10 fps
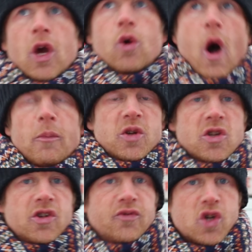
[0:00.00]
two
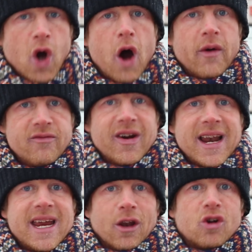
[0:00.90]
options of scoring.
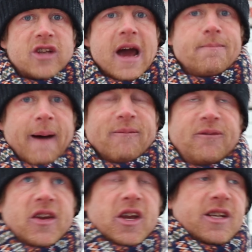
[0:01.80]
Really, it looks like
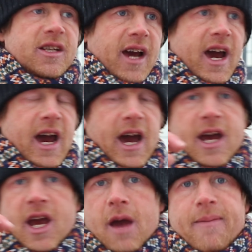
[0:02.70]
Bamford and uh,
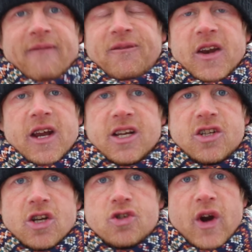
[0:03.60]
Bamford and,
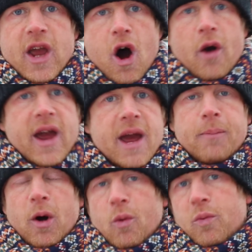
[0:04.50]
and Traore.
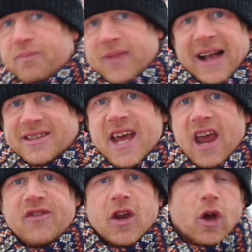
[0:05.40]
But that's
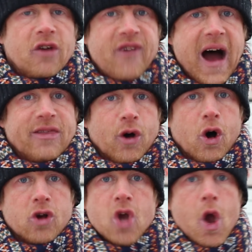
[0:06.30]
it. If you nullify
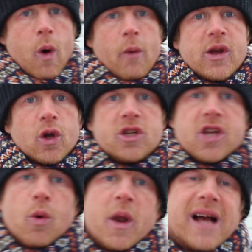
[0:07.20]
those, what we're going to
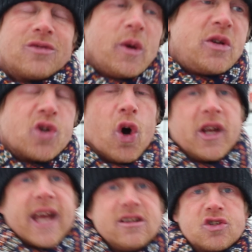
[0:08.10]
do, and as we
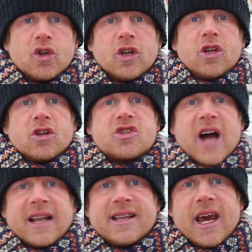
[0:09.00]
showed against Sunderland on
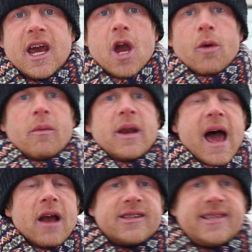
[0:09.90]
Saturday, when we
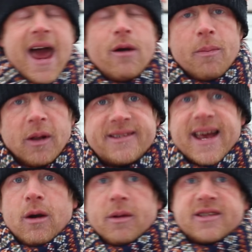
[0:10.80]
let a terrible,
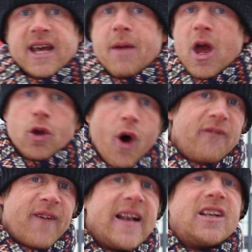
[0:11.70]
terrible team, no
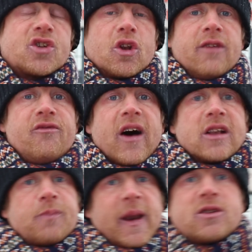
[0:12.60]
offence, Sunderland
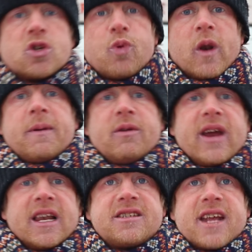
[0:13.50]
fans, but I just want to be
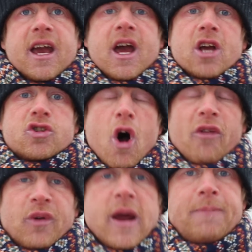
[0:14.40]
realistic,
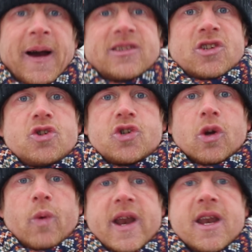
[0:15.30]
score three passes and
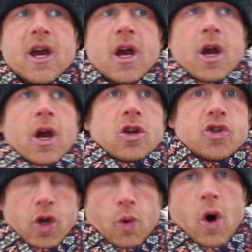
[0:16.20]
should have won.
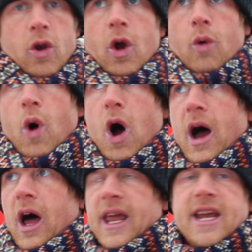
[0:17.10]
Should have won.
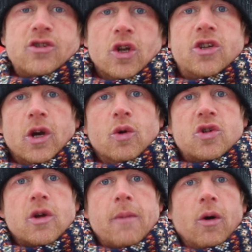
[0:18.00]
What are Leeds going to do to
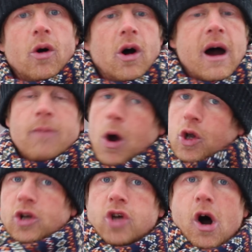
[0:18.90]
us tomorrow? I'm not
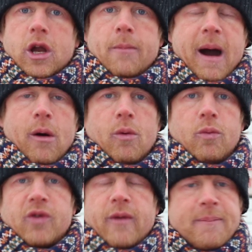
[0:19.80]
going to talk about
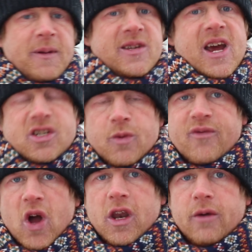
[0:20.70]
the reputation
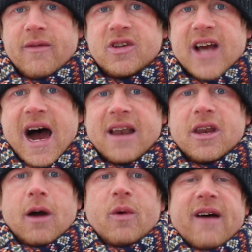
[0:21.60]
we've got at the
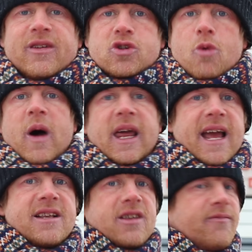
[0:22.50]
Riverside and that we haven't done well
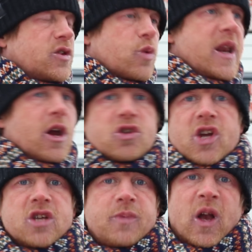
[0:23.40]
against them for 20 odd
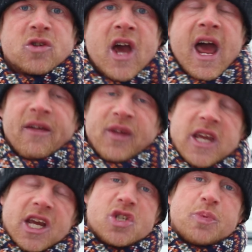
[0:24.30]
years because I
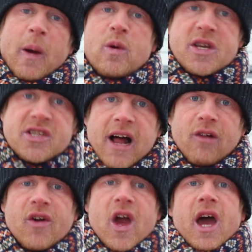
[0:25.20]
think you can spook
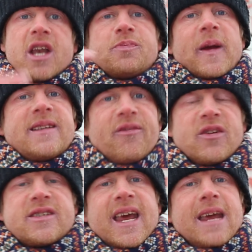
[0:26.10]
yourself and it's been
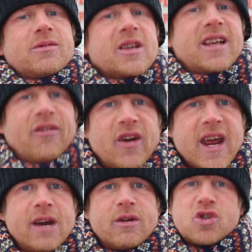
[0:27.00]
different teams and
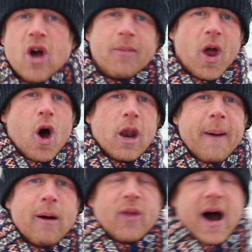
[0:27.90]
different eras, so I'm not all
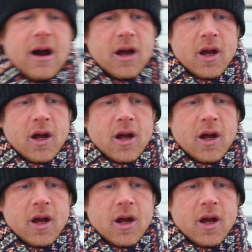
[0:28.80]
about that.